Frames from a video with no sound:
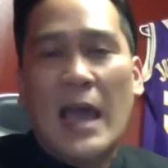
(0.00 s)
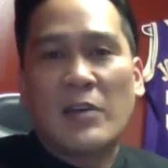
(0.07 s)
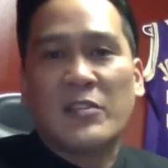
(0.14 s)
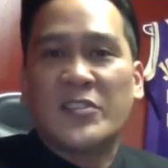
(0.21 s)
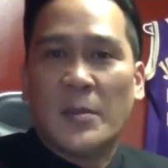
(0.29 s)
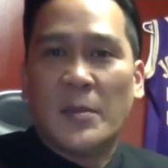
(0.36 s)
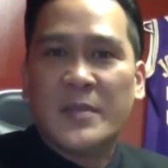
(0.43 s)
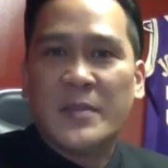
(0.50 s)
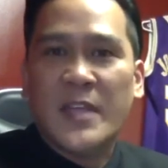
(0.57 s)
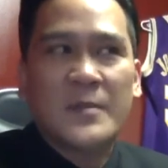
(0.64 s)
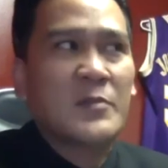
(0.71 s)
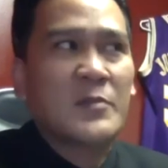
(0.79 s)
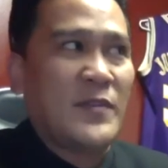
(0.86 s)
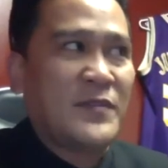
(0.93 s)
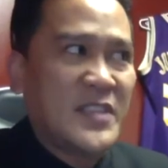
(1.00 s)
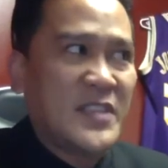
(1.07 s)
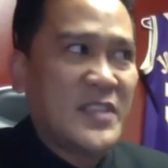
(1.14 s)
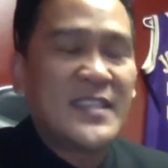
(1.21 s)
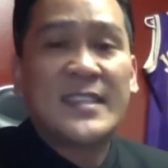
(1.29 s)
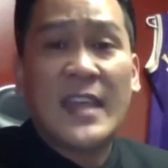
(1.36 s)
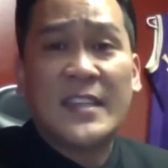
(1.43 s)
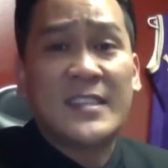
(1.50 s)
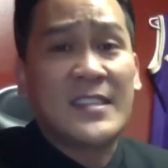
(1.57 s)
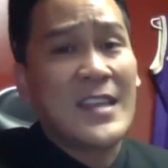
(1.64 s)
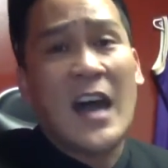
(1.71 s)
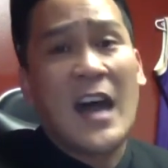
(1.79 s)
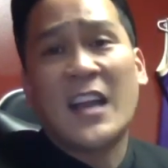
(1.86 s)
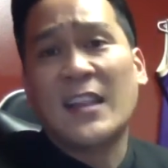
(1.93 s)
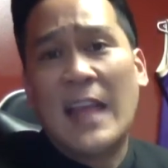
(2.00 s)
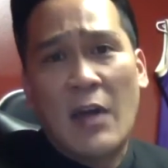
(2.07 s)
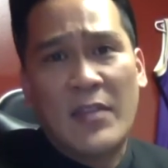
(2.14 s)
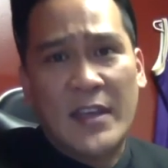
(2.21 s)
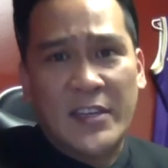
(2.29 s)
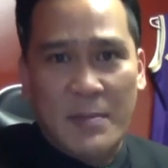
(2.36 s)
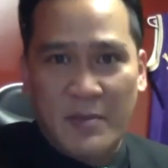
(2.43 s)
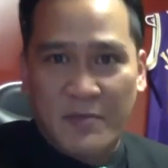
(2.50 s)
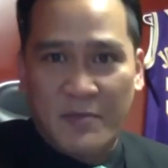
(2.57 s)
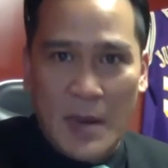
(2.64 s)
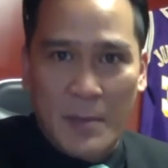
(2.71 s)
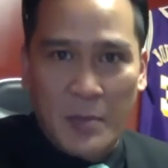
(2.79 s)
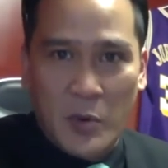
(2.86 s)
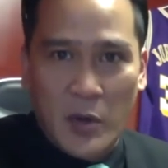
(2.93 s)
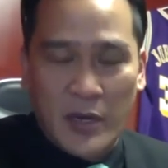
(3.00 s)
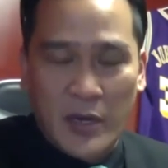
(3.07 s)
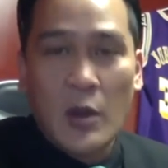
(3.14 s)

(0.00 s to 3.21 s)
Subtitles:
Sometimes we've seen states not allow that type of paperwork